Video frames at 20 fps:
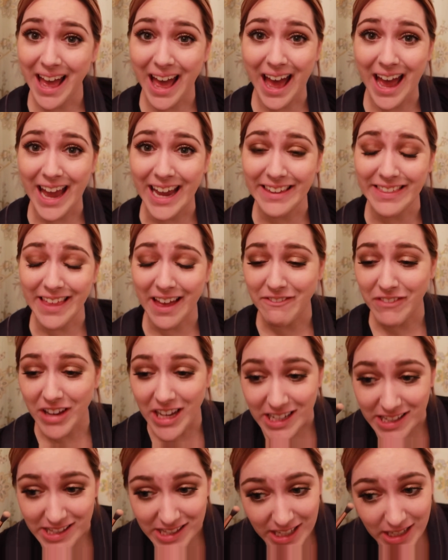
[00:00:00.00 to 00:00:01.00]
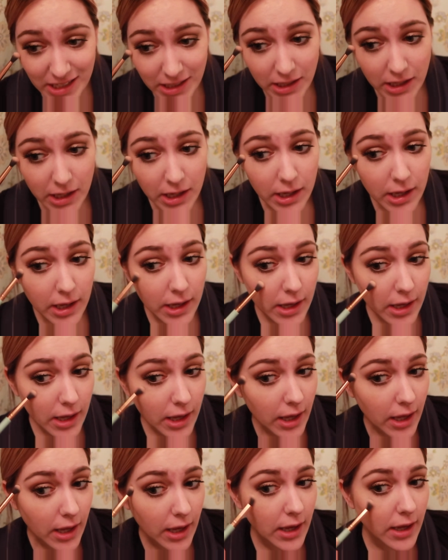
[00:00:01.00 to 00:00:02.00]
I ain't that fancy.
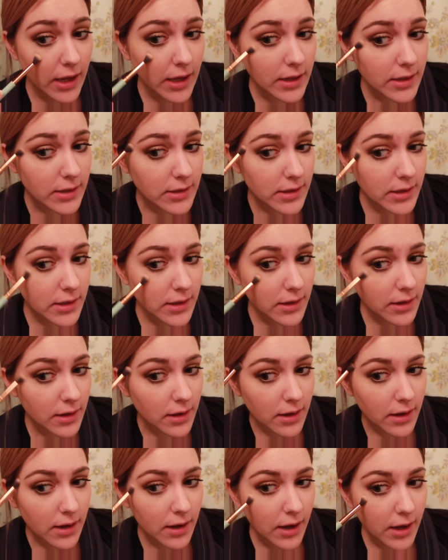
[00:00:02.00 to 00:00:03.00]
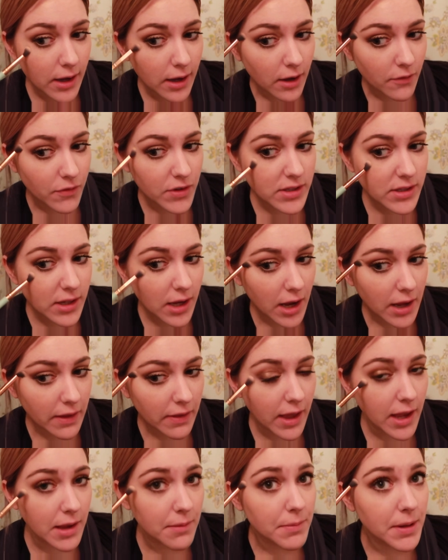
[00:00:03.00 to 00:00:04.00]
And I obviously
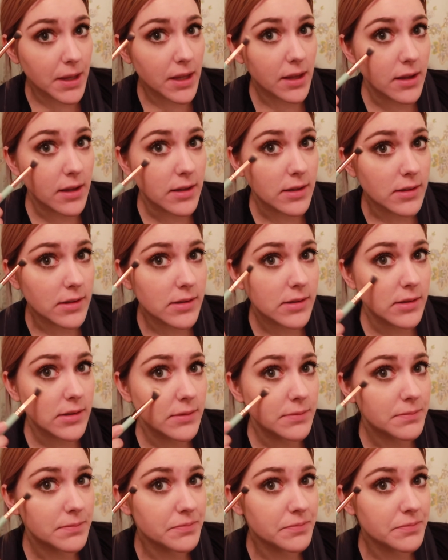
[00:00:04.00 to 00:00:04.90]
highlight because